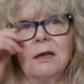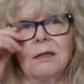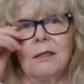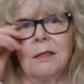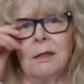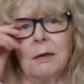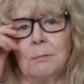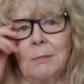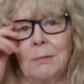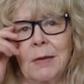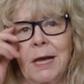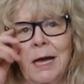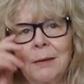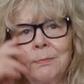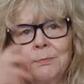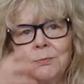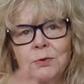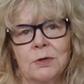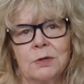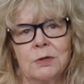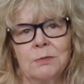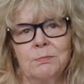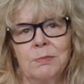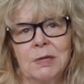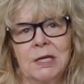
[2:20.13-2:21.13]
map
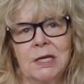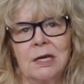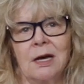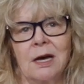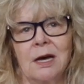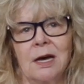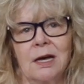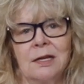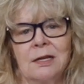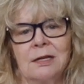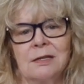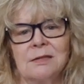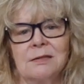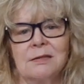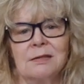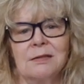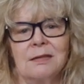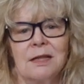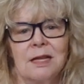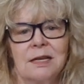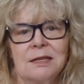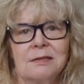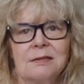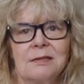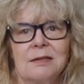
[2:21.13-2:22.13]
would be kind of
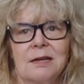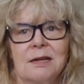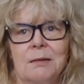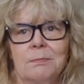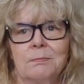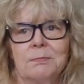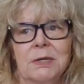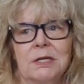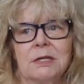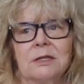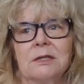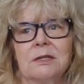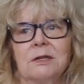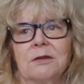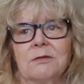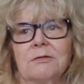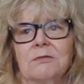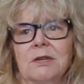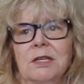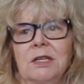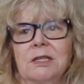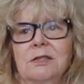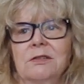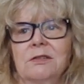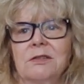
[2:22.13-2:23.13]
sliced up into
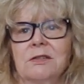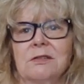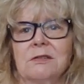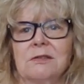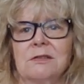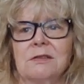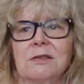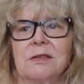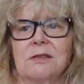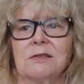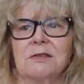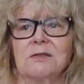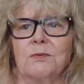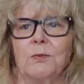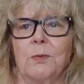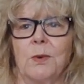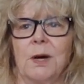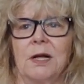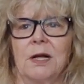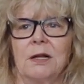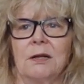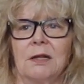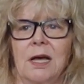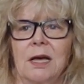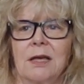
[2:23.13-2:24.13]
regions as
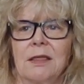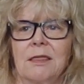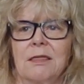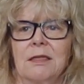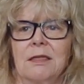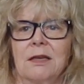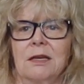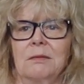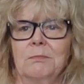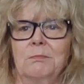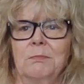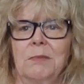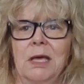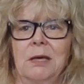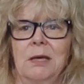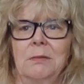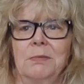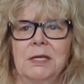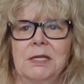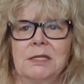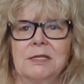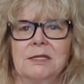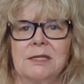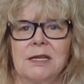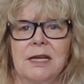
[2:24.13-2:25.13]
well. I think
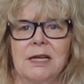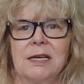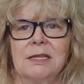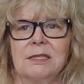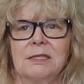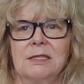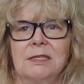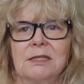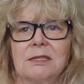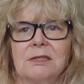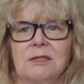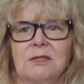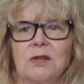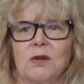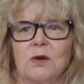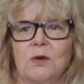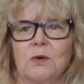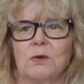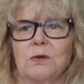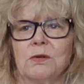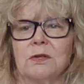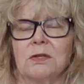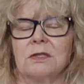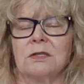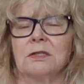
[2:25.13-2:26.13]
maybe 10 in
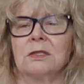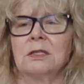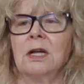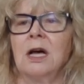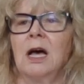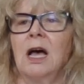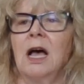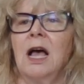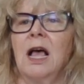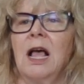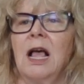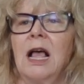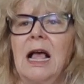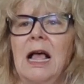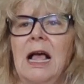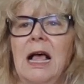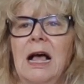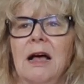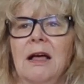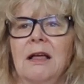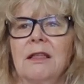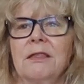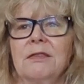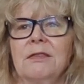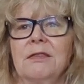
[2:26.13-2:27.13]
total,
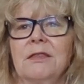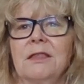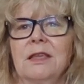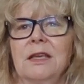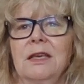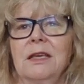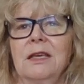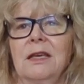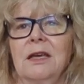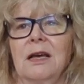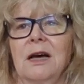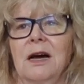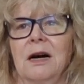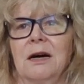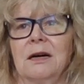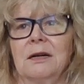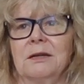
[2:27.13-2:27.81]
and the